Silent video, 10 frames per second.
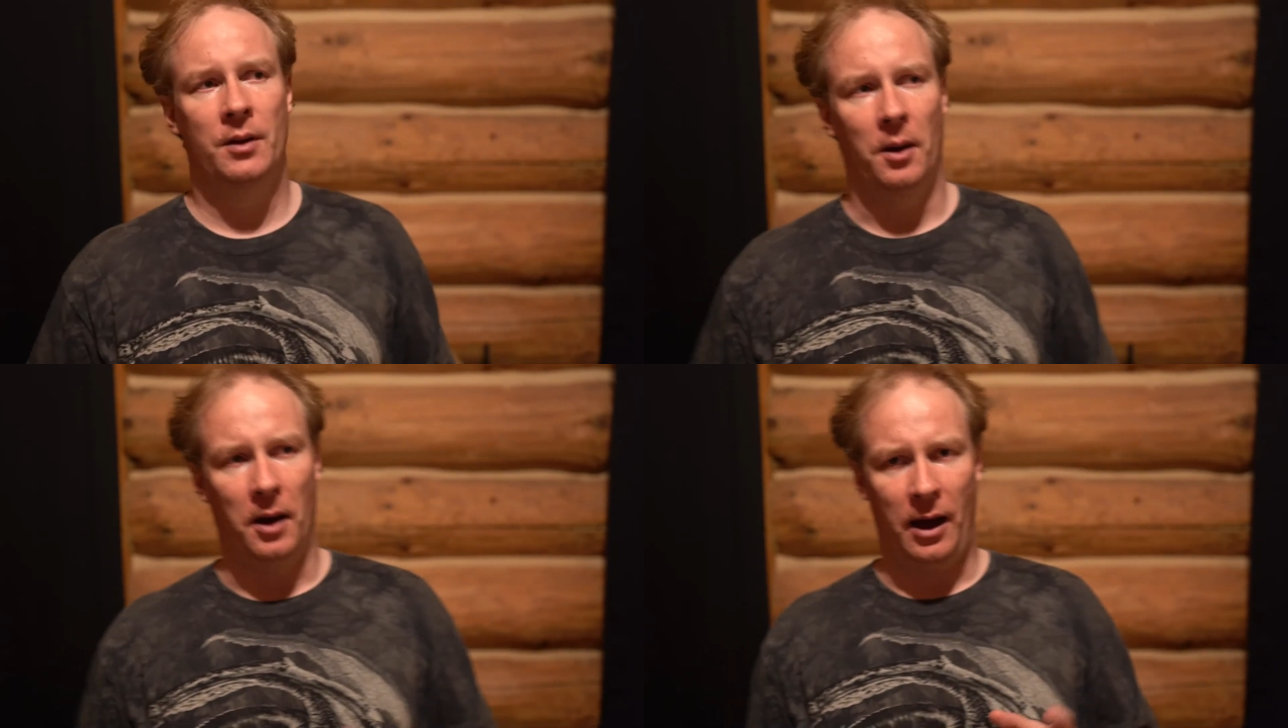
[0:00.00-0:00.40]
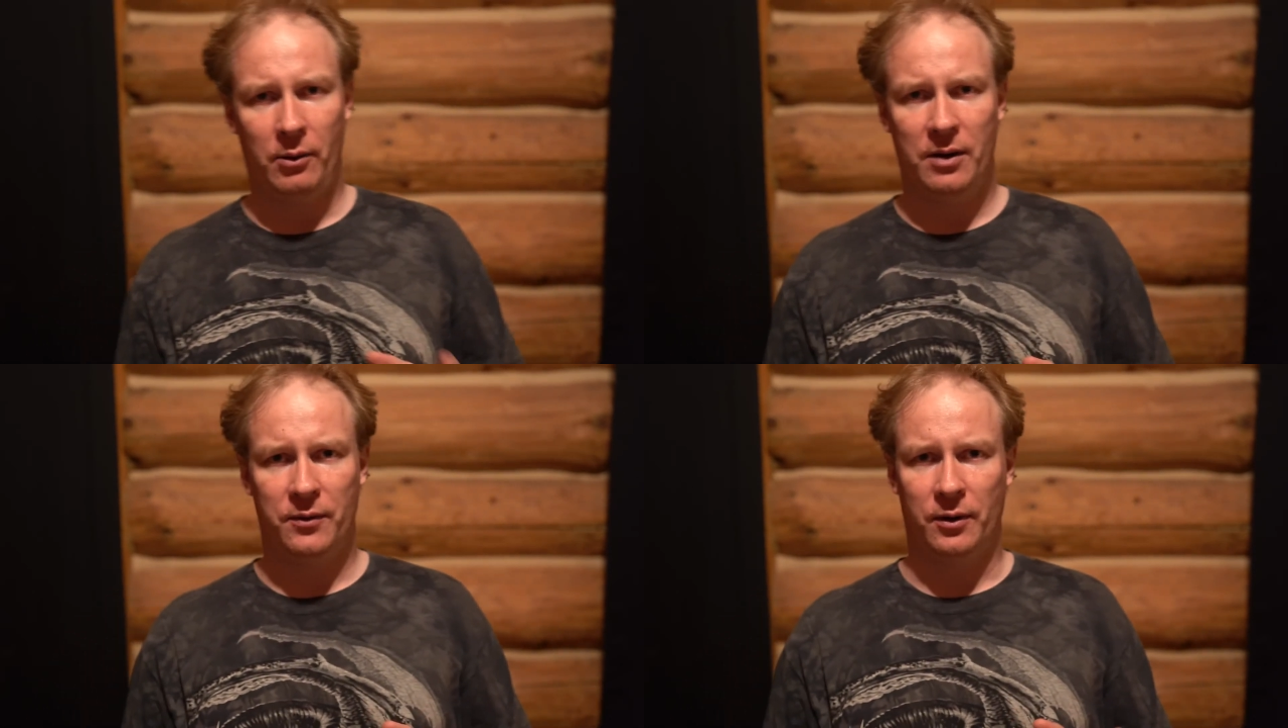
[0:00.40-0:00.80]

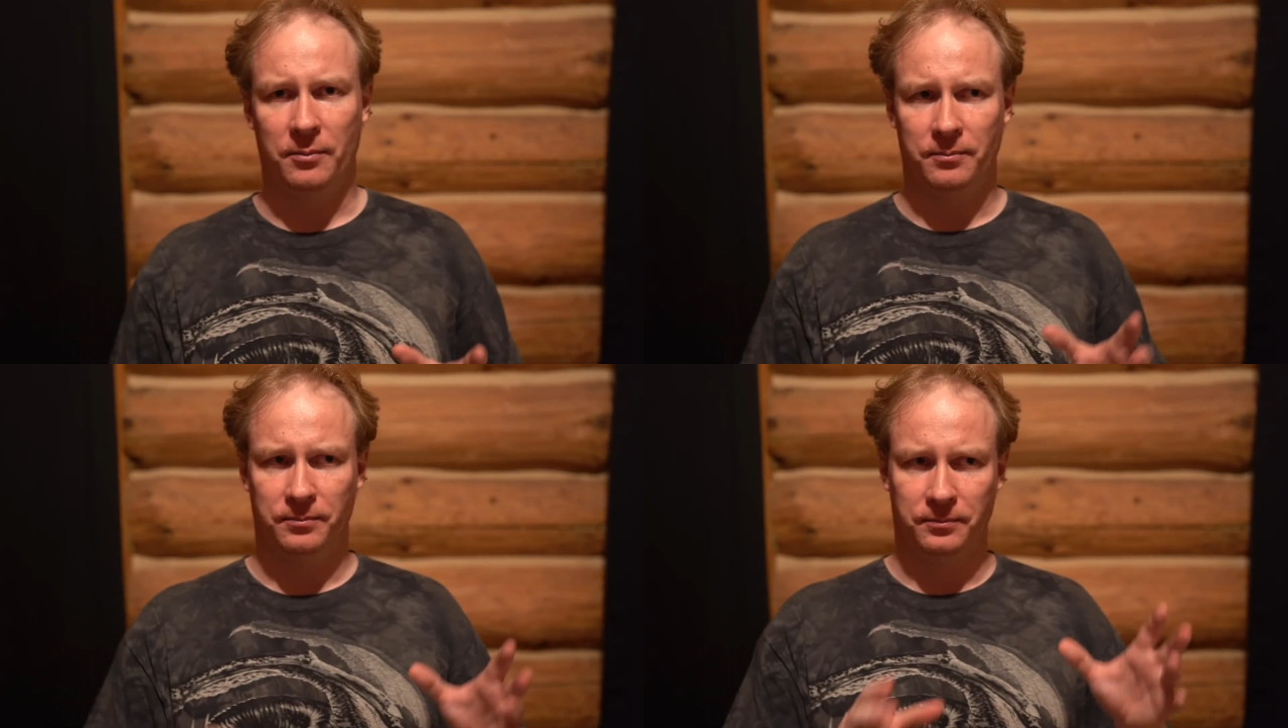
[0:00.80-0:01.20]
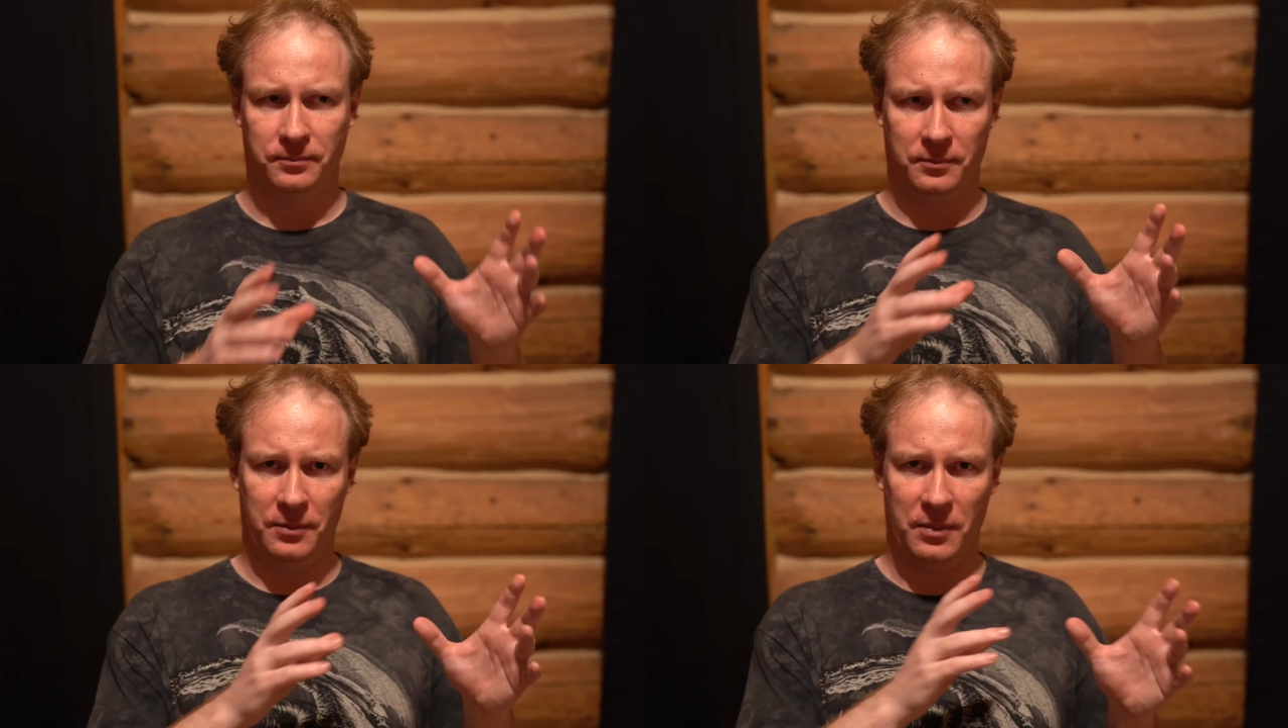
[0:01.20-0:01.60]
However,
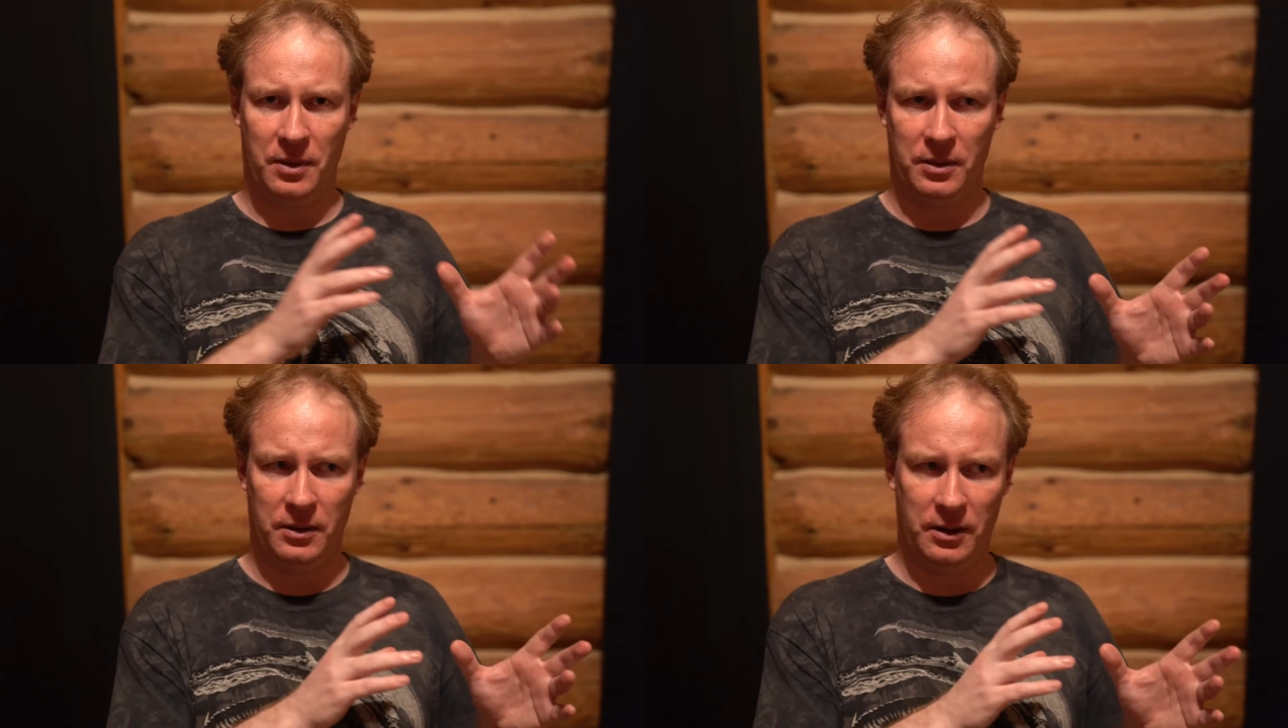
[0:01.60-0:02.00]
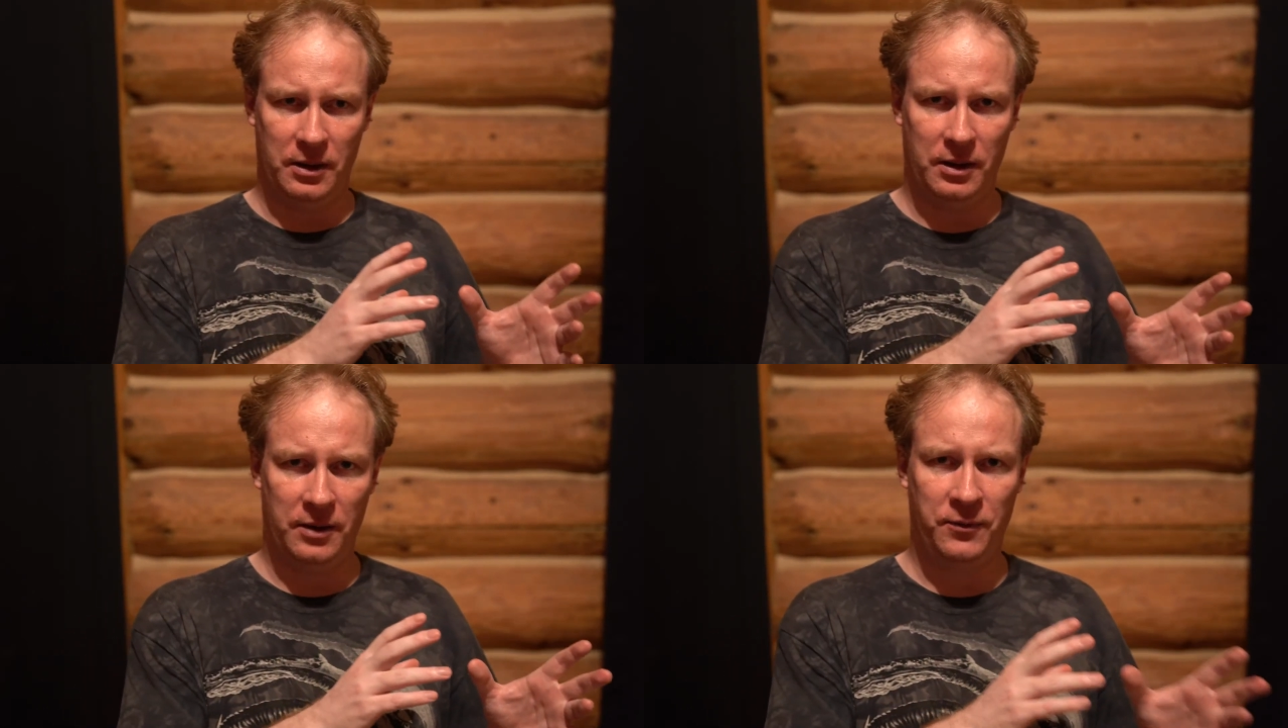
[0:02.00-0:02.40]

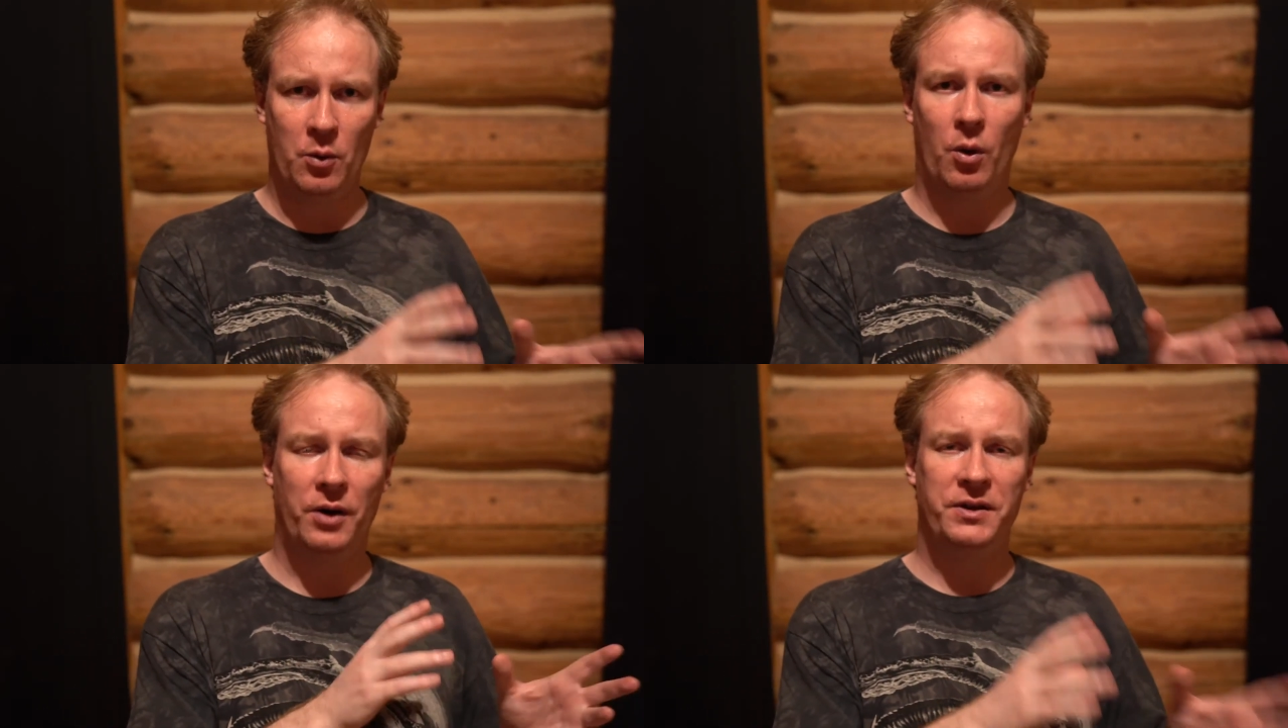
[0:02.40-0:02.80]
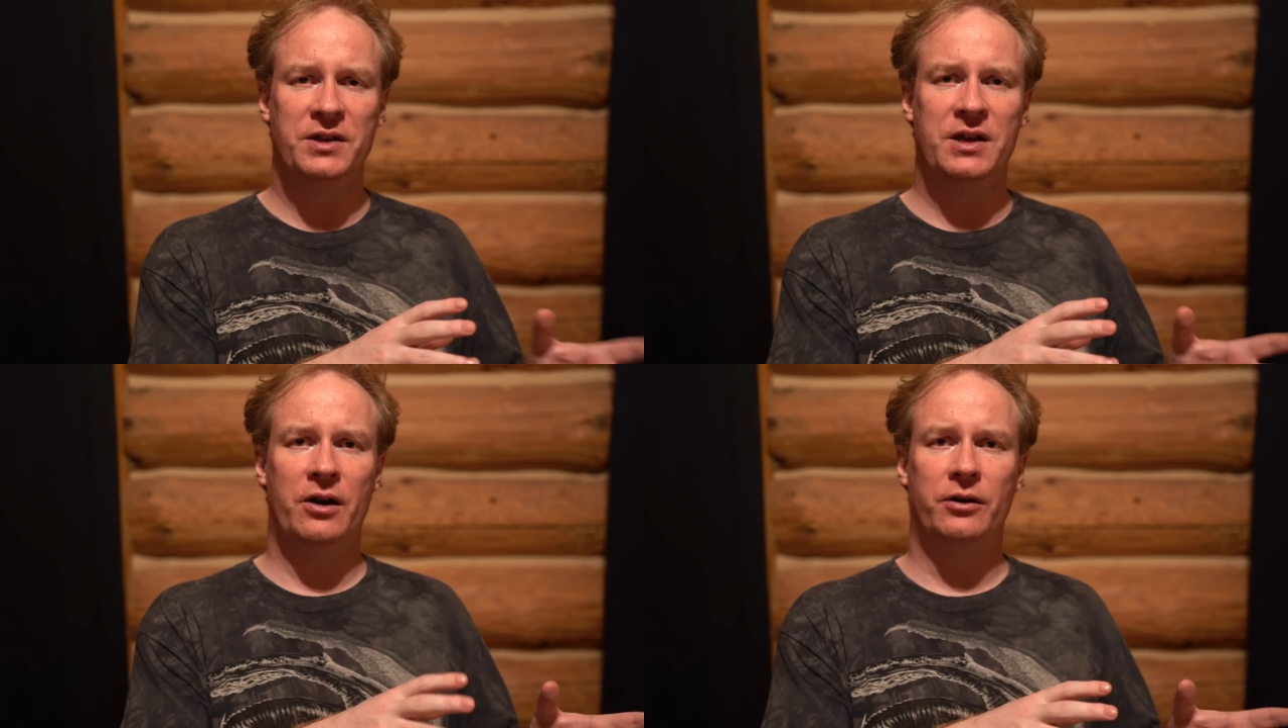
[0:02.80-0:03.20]
if you want these
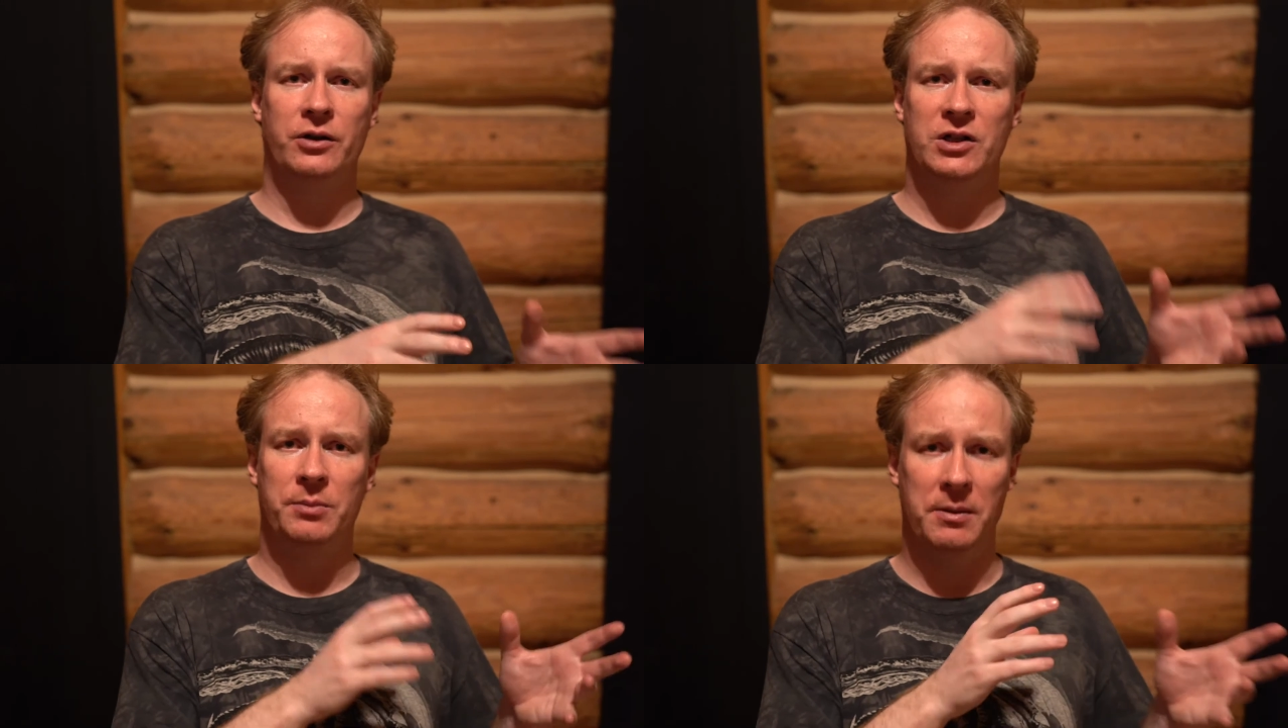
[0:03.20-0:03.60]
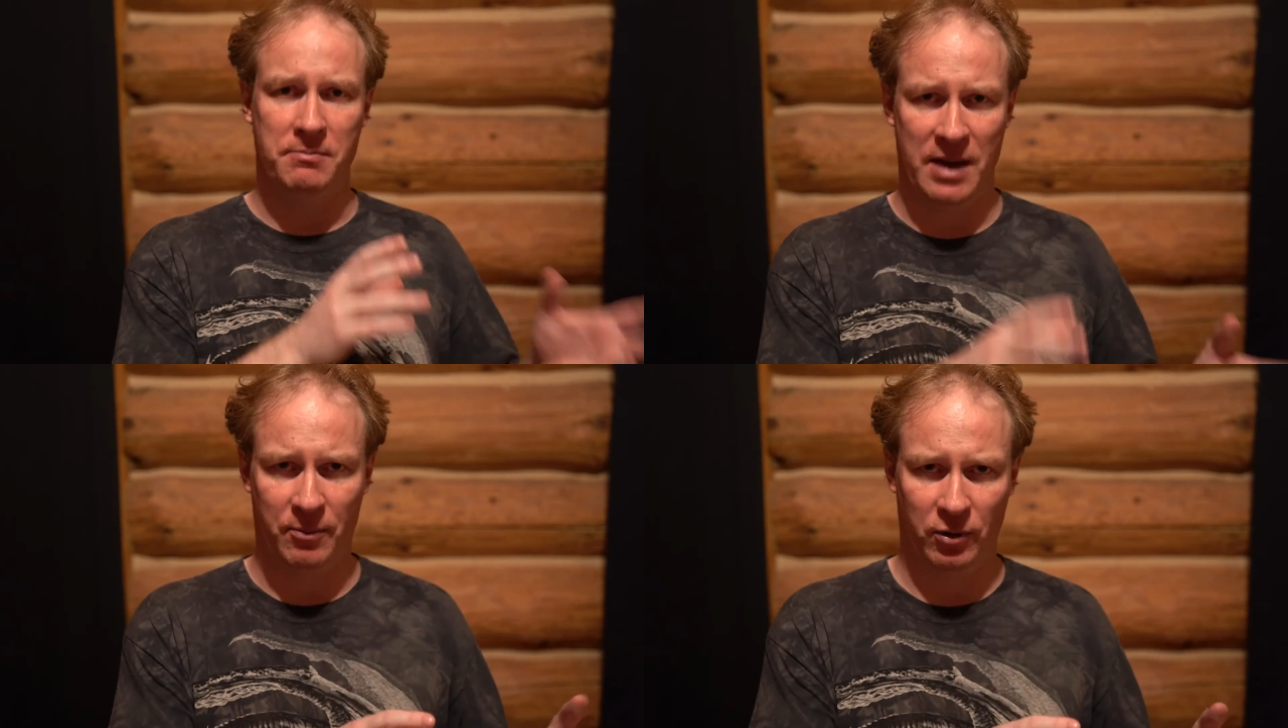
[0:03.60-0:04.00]
characters to be
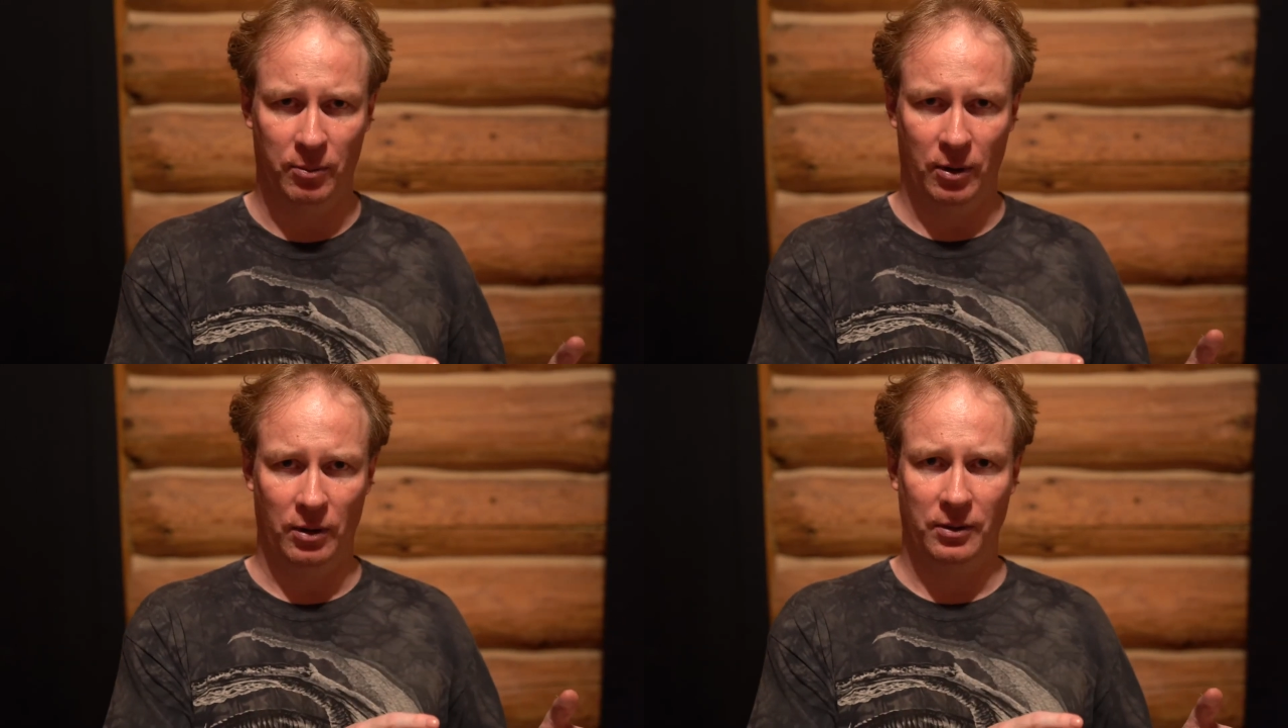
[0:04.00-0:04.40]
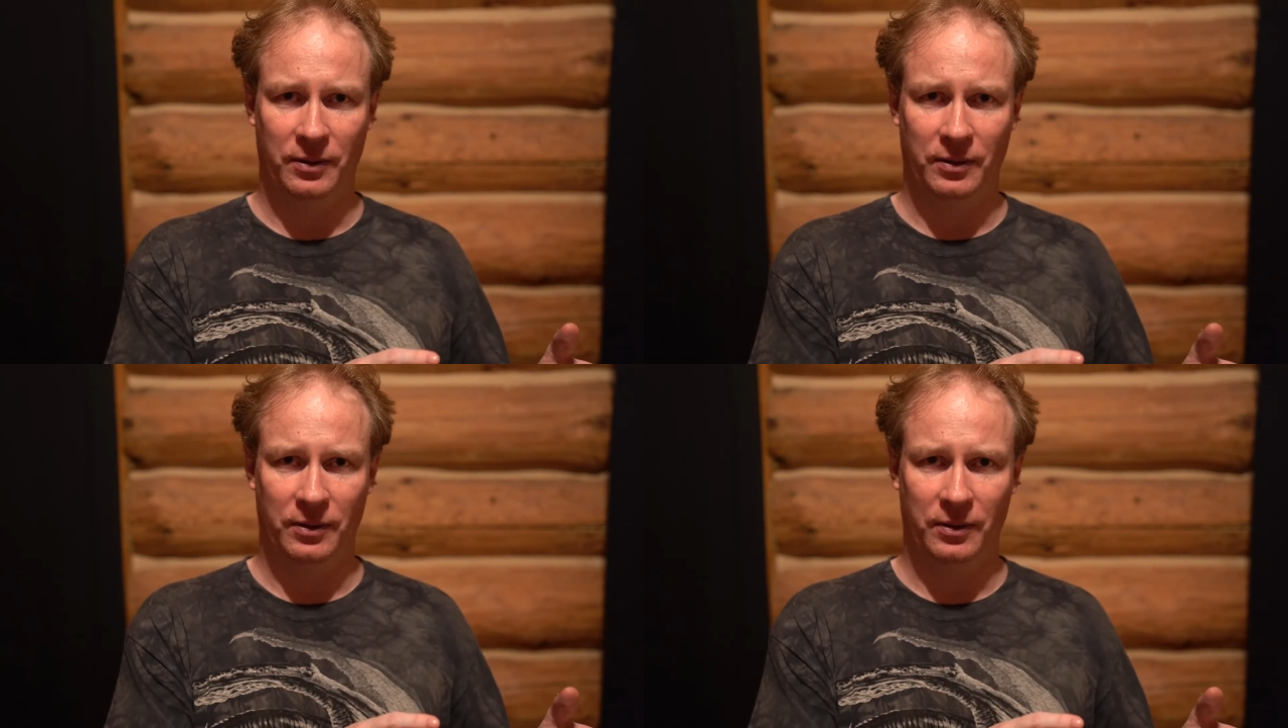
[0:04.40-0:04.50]
memorable,